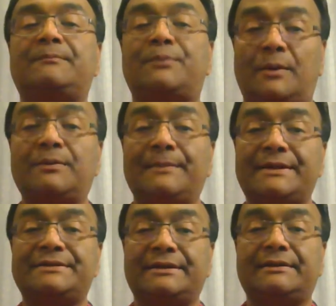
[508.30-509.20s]

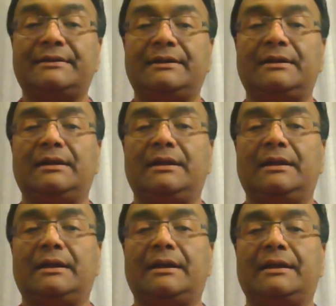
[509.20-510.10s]
problematic.
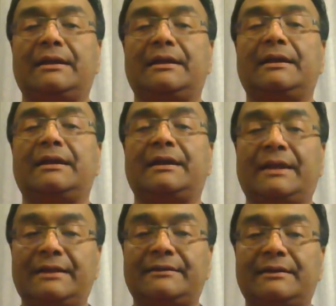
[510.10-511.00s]

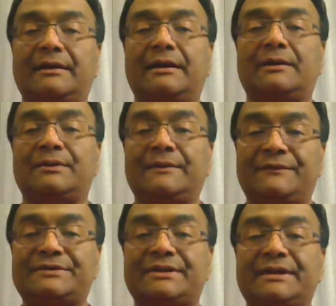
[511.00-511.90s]
Again, I would
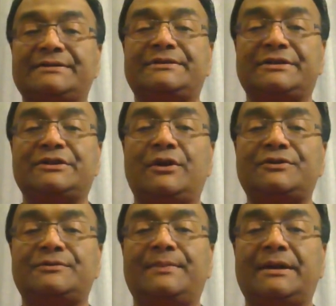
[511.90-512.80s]
emphasize this is
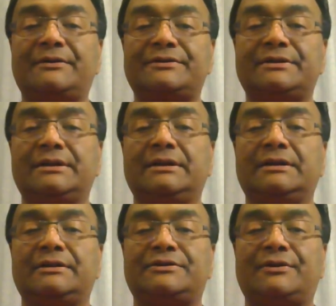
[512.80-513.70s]
not about
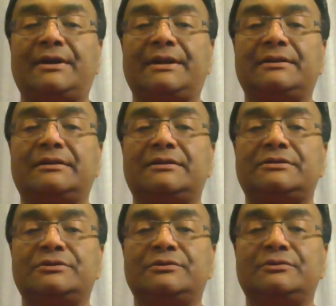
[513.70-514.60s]
trying
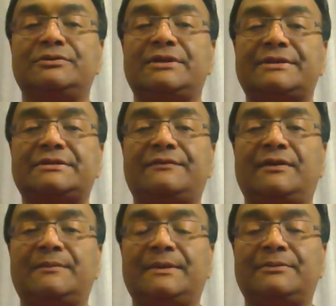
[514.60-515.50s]
to
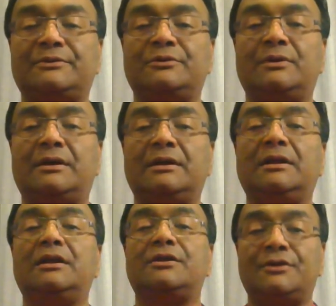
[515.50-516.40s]
justify people who are
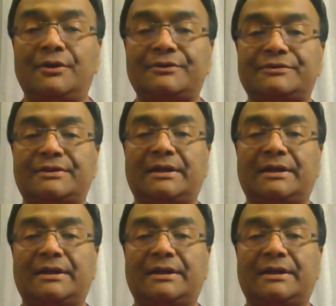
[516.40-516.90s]
not